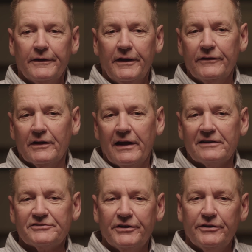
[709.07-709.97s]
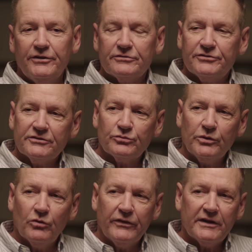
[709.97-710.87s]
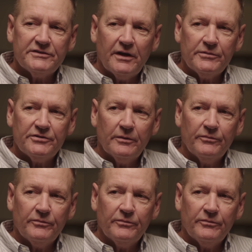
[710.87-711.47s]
in the last 10 years since we won that championship.